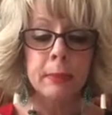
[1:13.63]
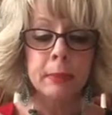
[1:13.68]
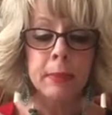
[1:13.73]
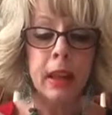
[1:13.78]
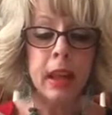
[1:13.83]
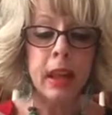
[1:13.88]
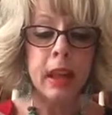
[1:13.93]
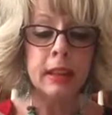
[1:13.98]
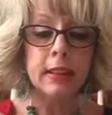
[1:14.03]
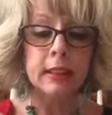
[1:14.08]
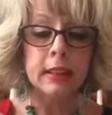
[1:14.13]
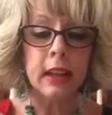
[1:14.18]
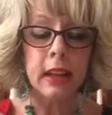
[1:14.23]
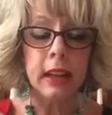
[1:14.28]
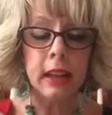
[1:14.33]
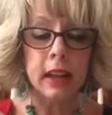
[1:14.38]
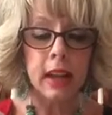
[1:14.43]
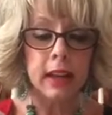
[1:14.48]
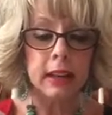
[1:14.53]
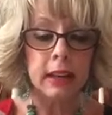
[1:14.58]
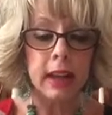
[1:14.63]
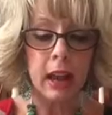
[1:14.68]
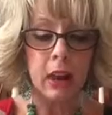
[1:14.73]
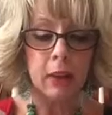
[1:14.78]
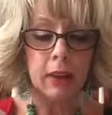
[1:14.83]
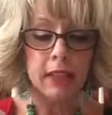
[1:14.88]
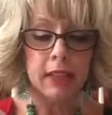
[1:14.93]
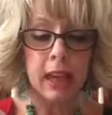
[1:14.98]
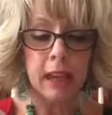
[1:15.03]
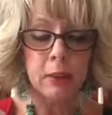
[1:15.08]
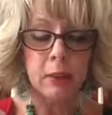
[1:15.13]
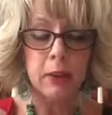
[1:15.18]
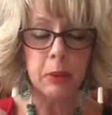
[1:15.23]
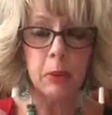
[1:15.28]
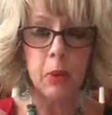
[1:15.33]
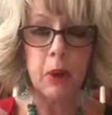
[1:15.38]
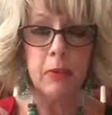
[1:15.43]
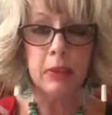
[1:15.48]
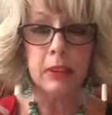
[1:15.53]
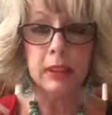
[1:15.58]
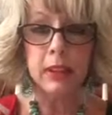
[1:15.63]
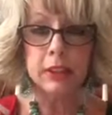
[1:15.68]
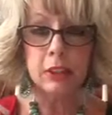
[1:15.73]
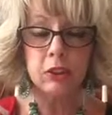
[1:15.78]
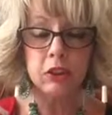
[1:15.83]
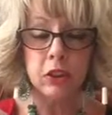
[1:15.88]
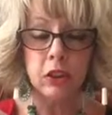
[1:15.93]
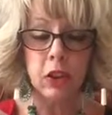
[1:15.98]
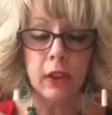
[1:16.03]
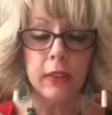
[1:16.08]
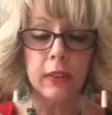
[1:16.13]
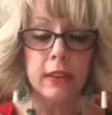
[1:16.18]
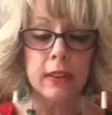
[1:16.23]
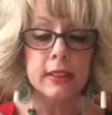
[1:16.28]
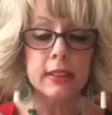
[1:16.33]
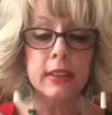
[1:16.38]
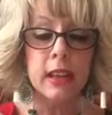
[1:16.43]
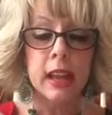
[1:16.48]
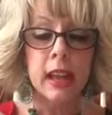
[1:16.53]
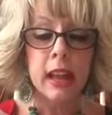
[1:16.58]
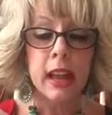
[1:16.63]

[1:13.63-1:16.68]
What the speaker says: and how he gave me revelation on this.